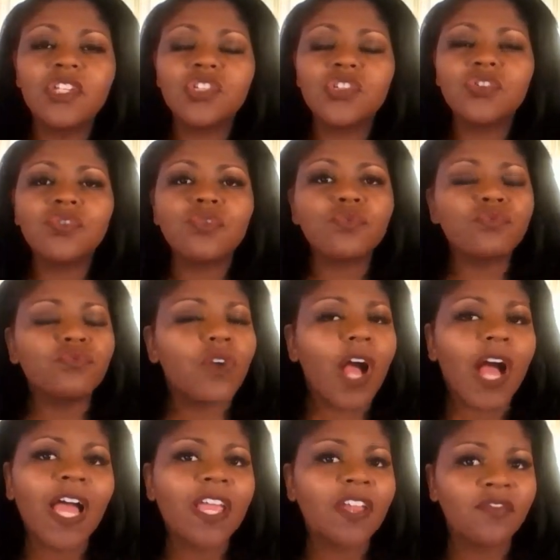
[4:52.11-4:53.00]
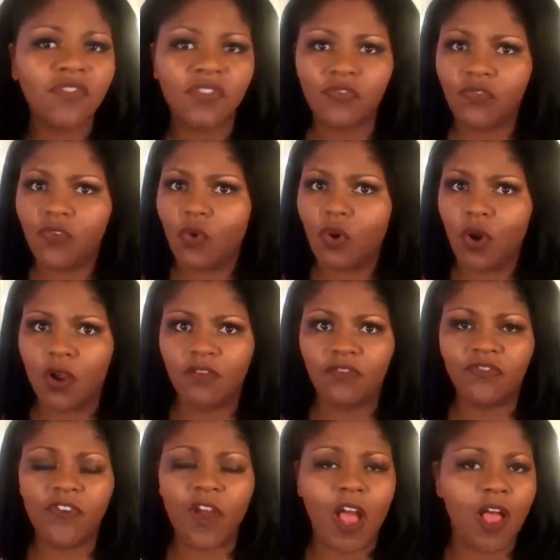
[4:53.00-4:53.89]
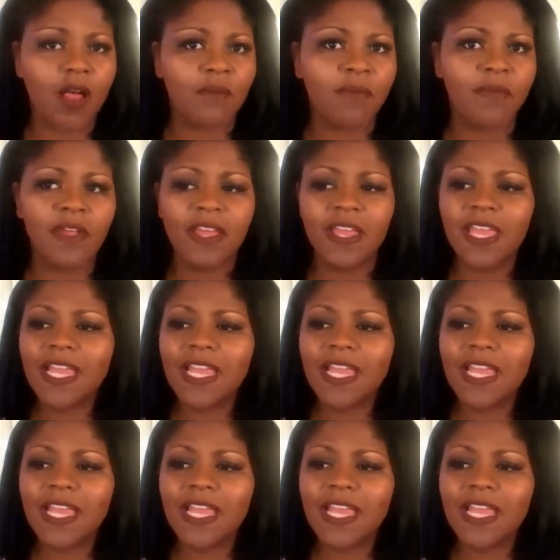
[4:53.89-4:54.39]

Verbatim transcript: derived for, from.